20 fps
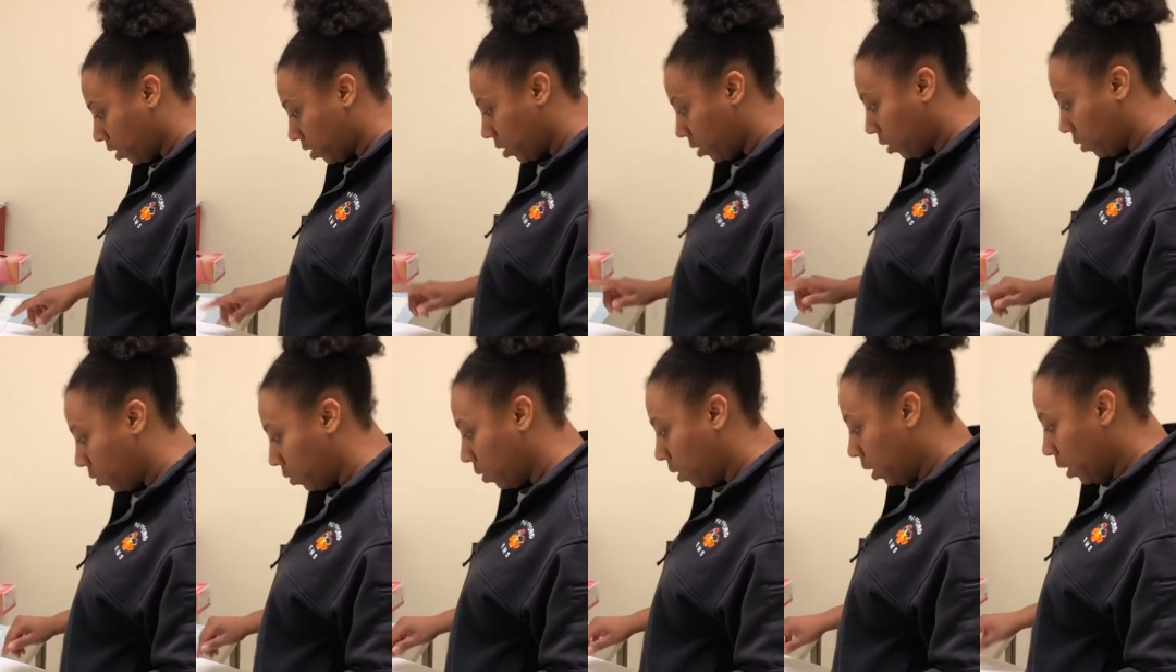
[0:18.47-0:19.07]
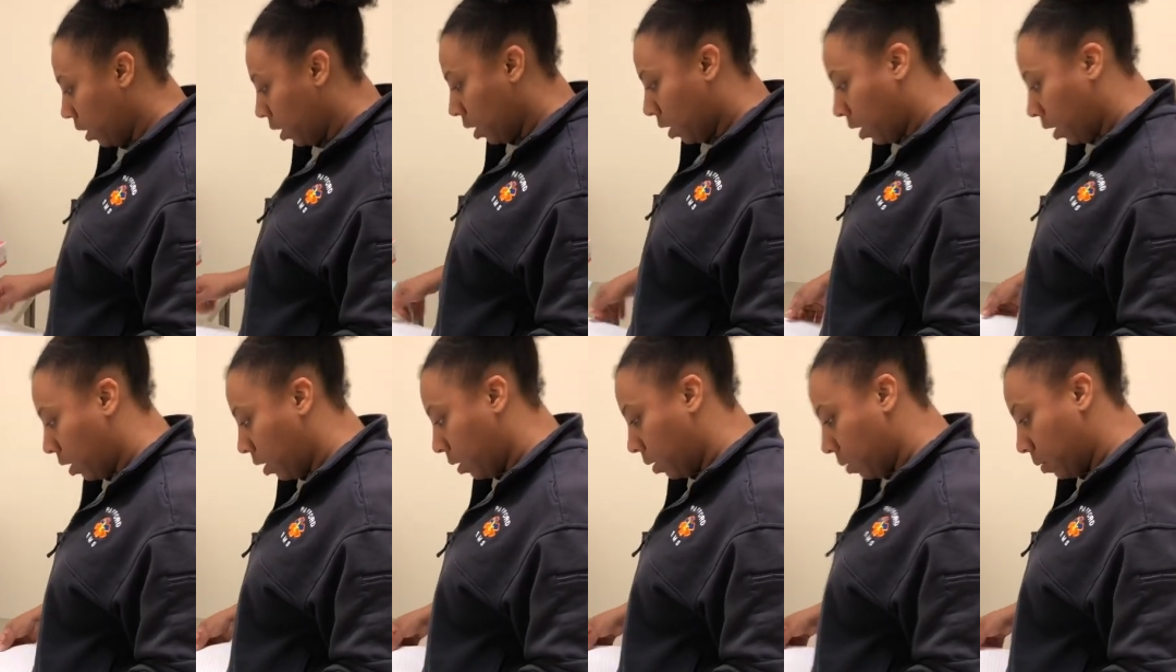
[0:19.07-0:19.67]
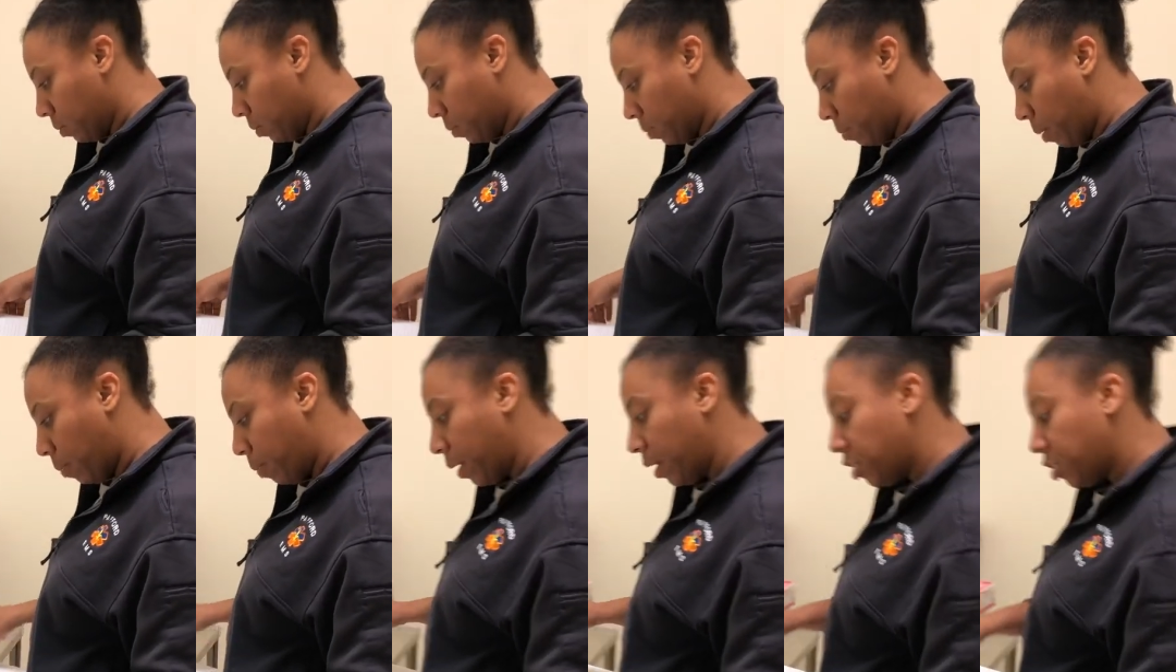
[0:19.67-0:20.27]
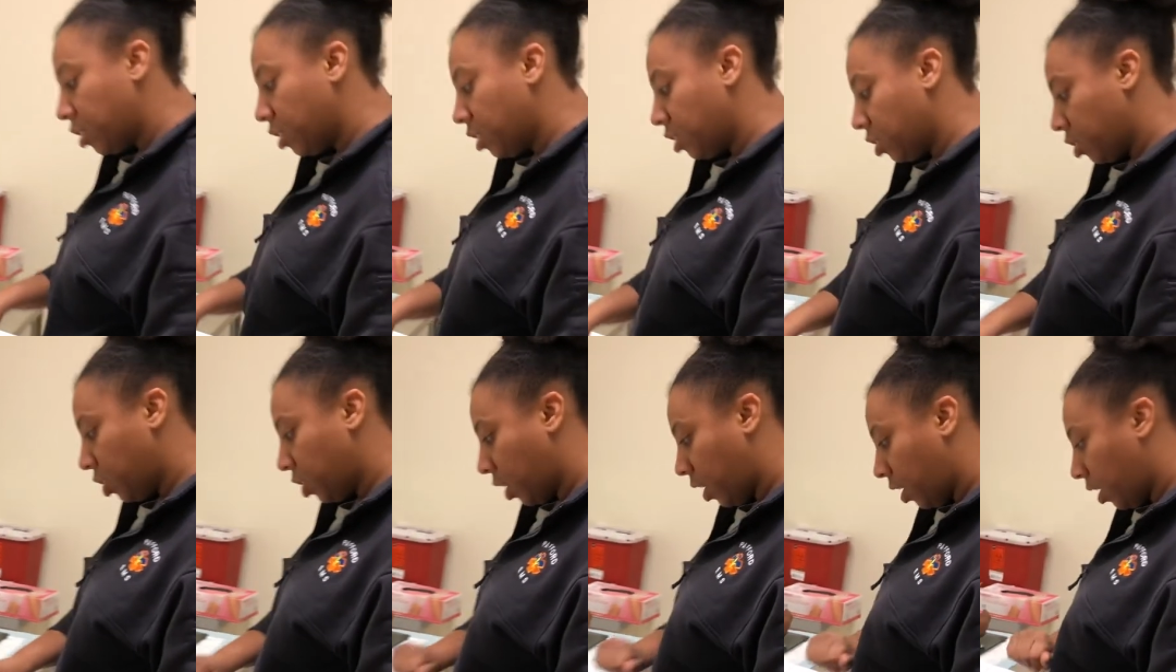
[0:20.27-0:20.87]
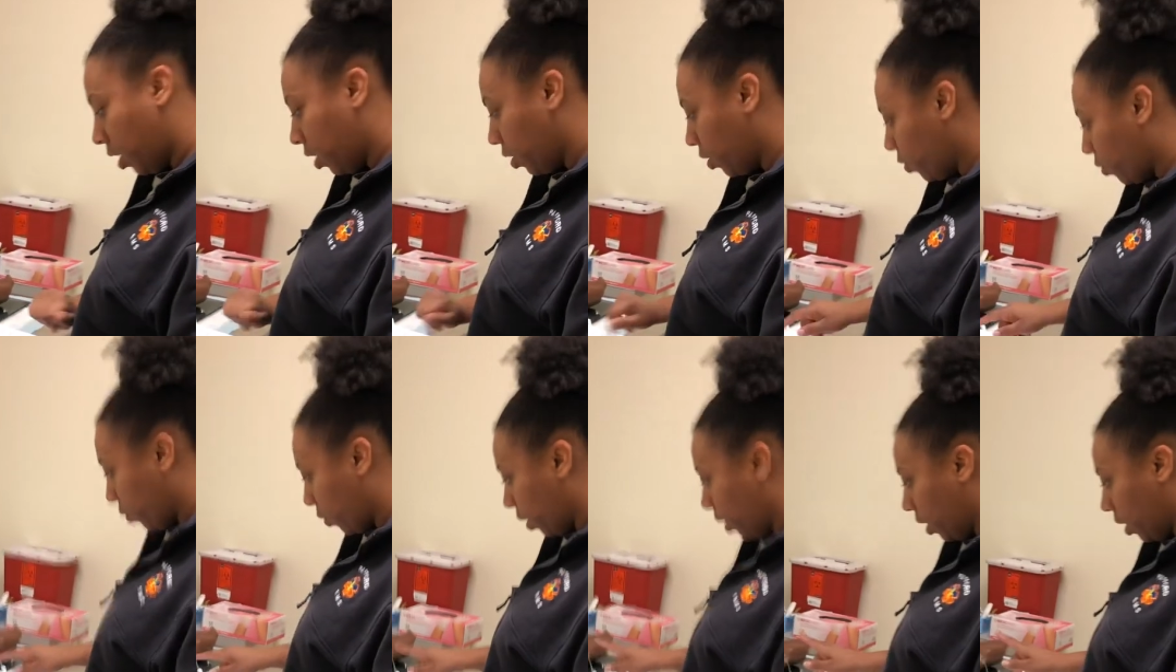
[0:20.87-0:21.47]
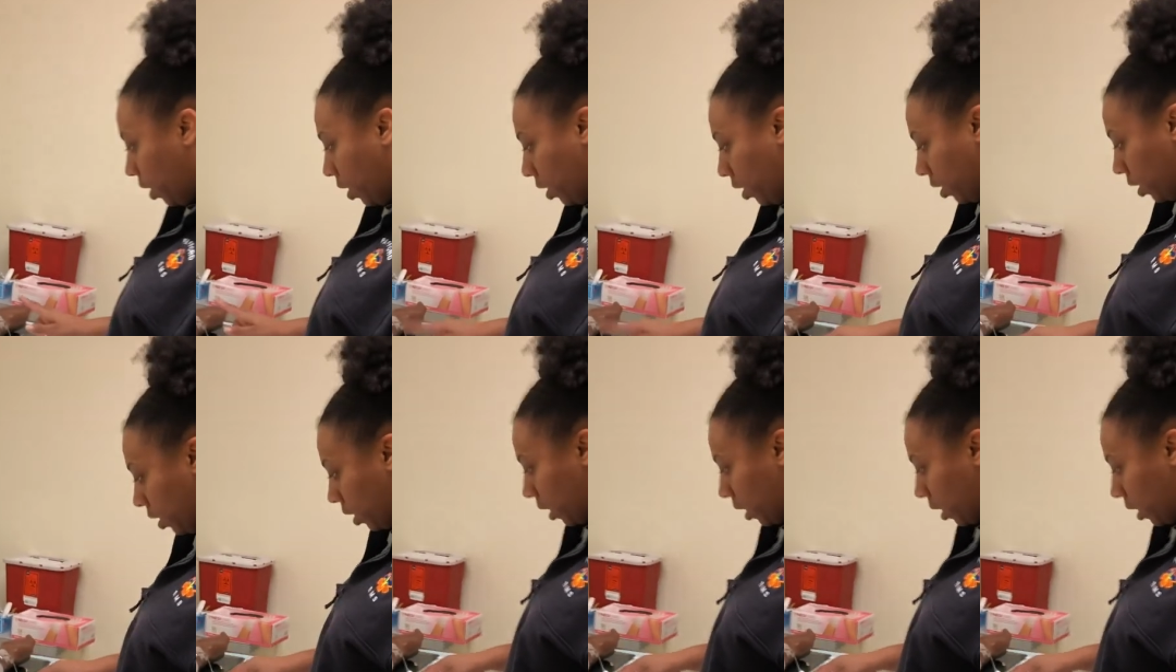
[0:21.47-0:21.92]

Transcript: So my patient is Janet Green,